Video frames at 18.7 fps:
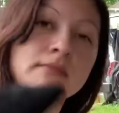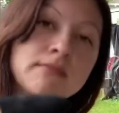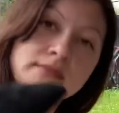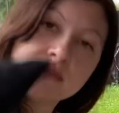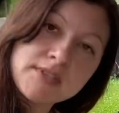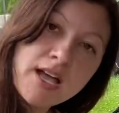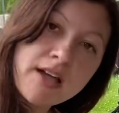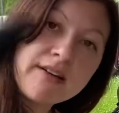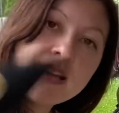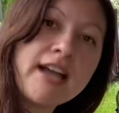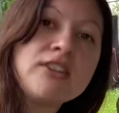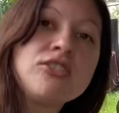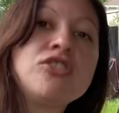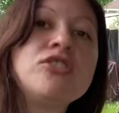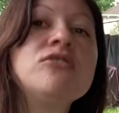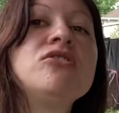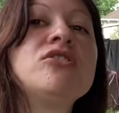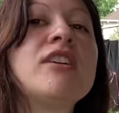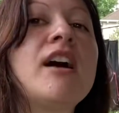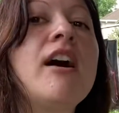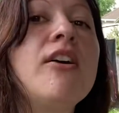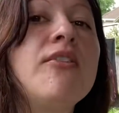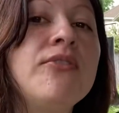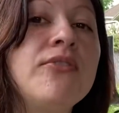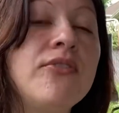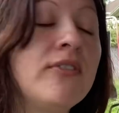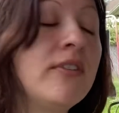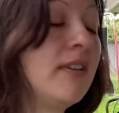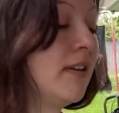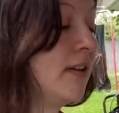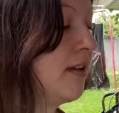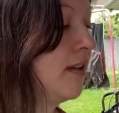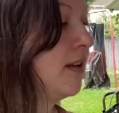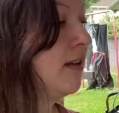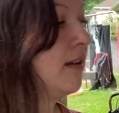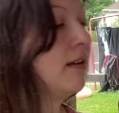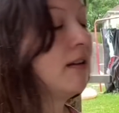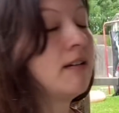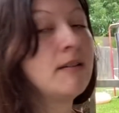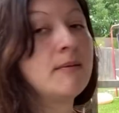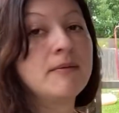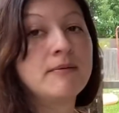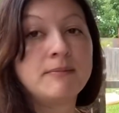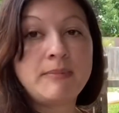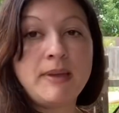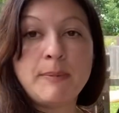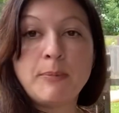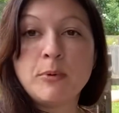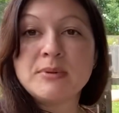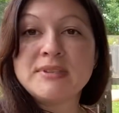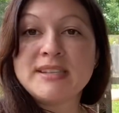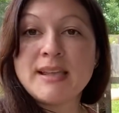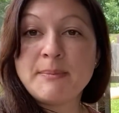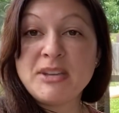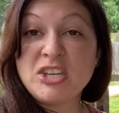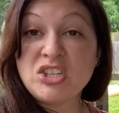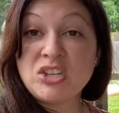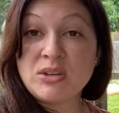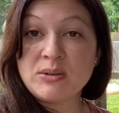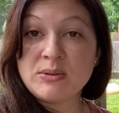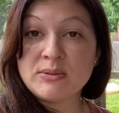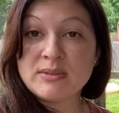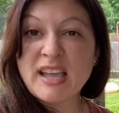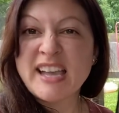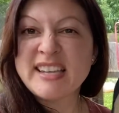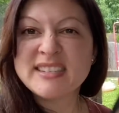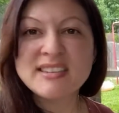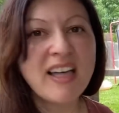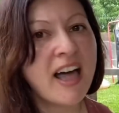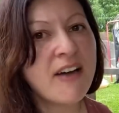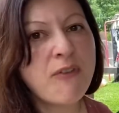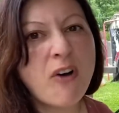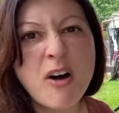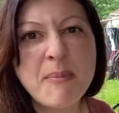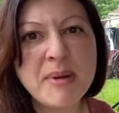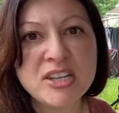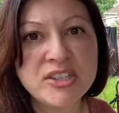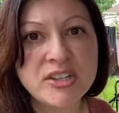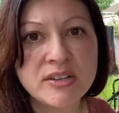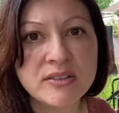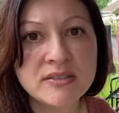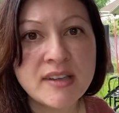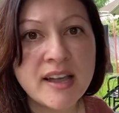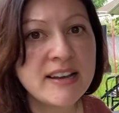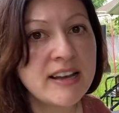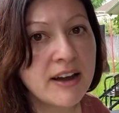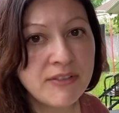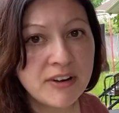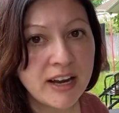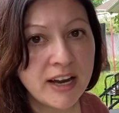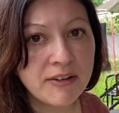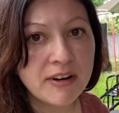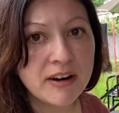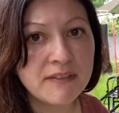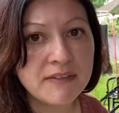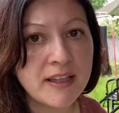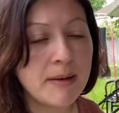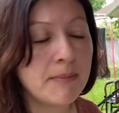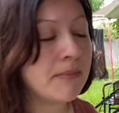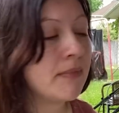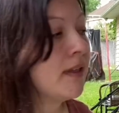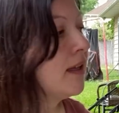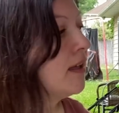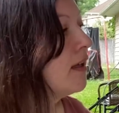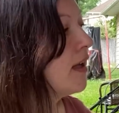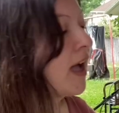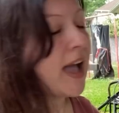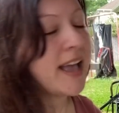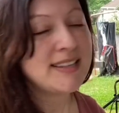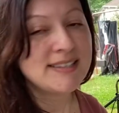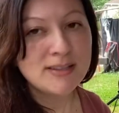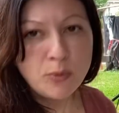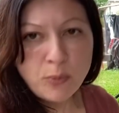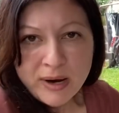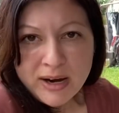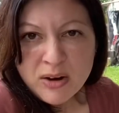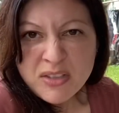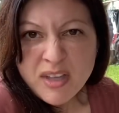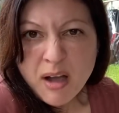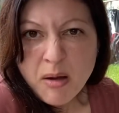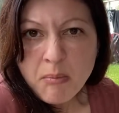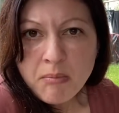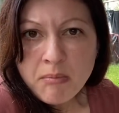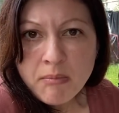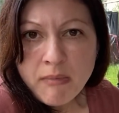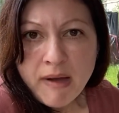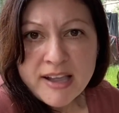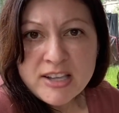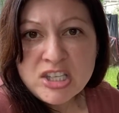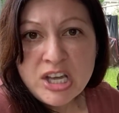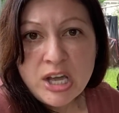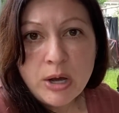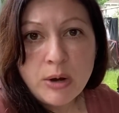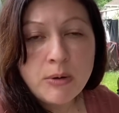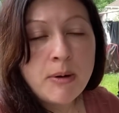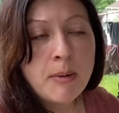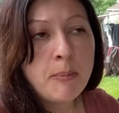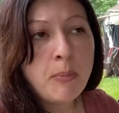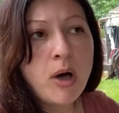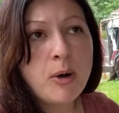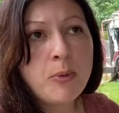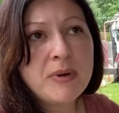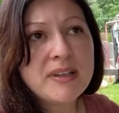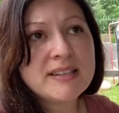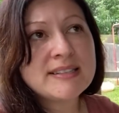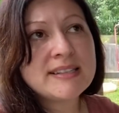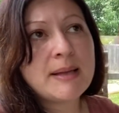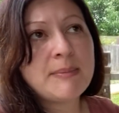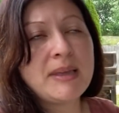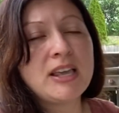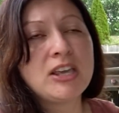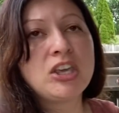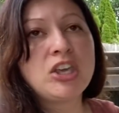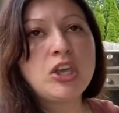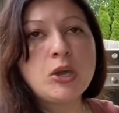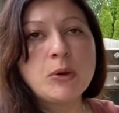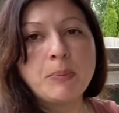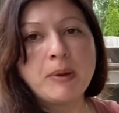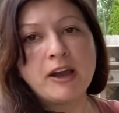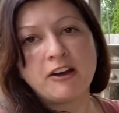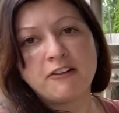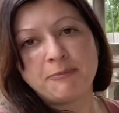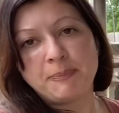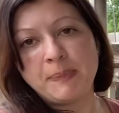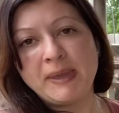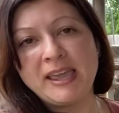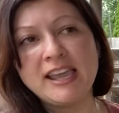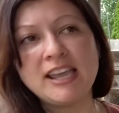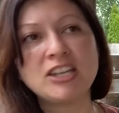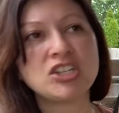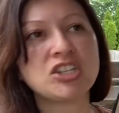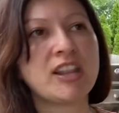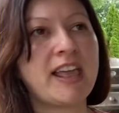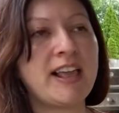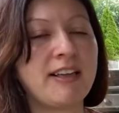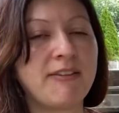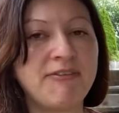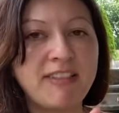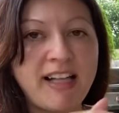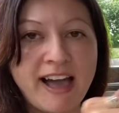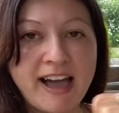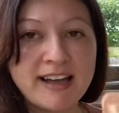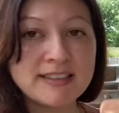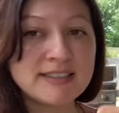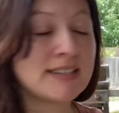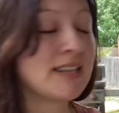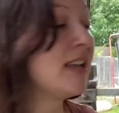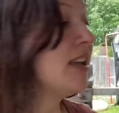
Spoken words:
Dollkat's shoe shelf. People would send me shoes. I still have all my shoes. I never get rid of them. So wear them. I do. Paul Willis sent me a cute pair of peach like flats.